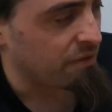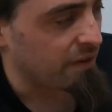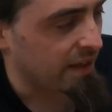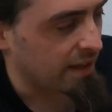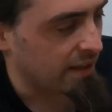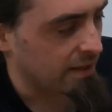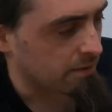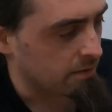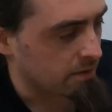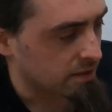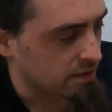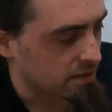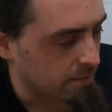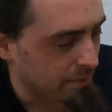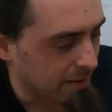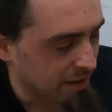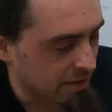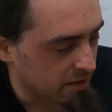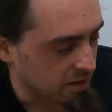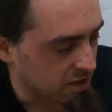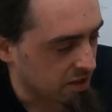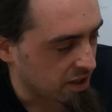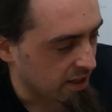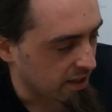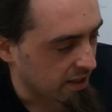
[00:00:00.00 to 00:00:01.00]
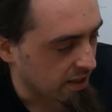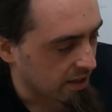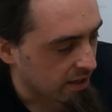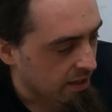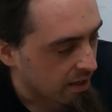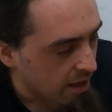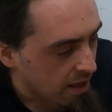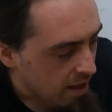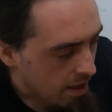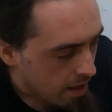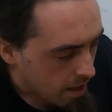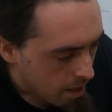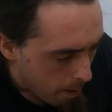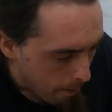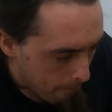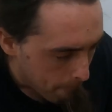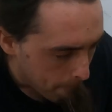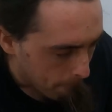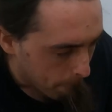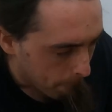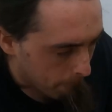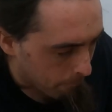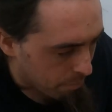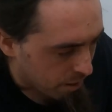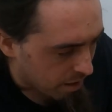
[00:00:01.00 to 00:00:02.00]
fit to make the chair,
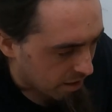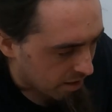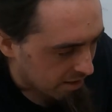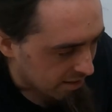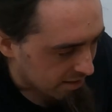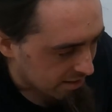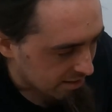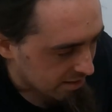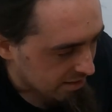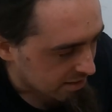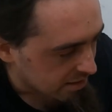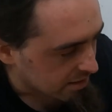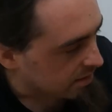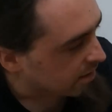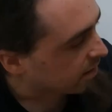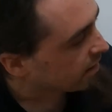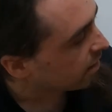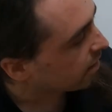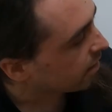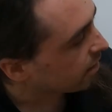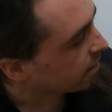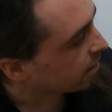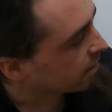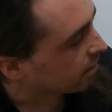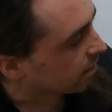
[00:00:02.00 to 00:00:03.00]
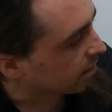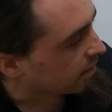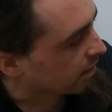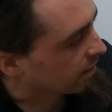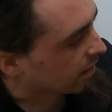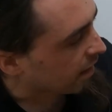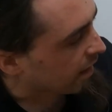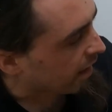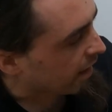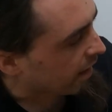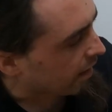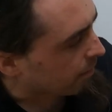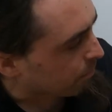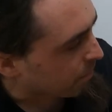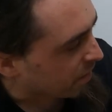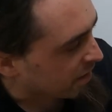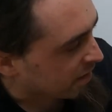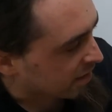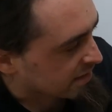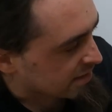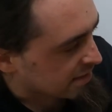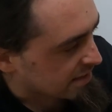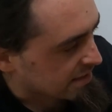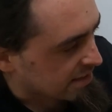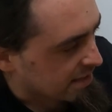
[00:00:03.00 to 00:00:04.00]
but
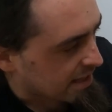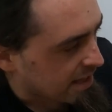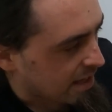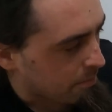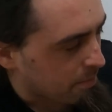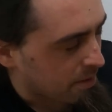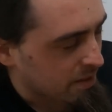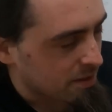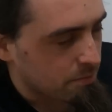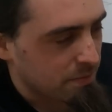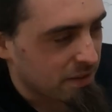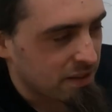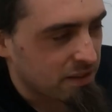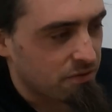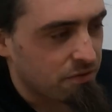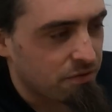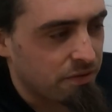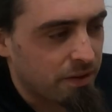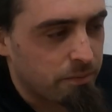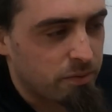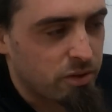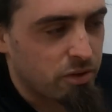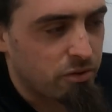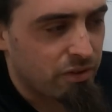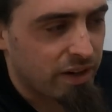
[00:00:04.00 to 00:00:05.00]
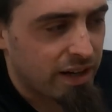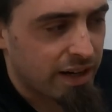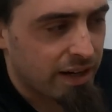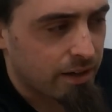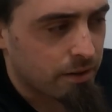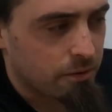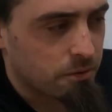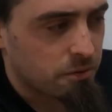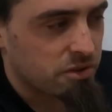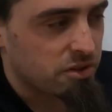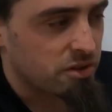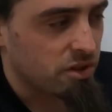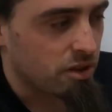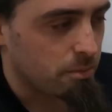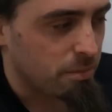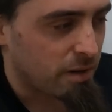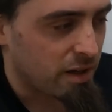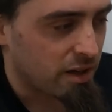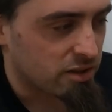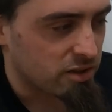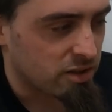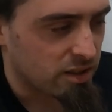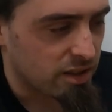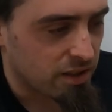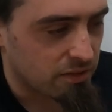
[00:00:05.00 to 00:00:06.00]
because the slab has been flipped around, so the
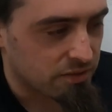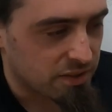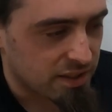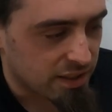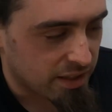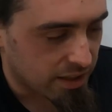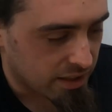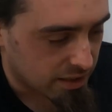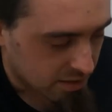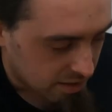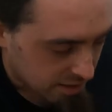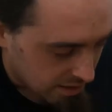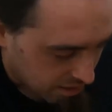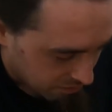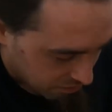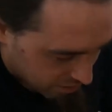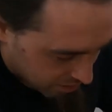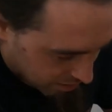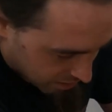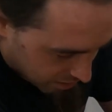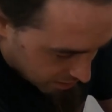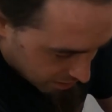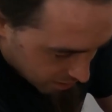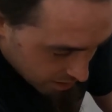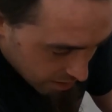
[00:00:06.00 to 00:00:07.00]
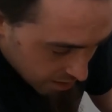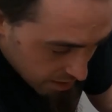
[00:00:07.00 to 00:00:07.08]
bark's on the other side to give the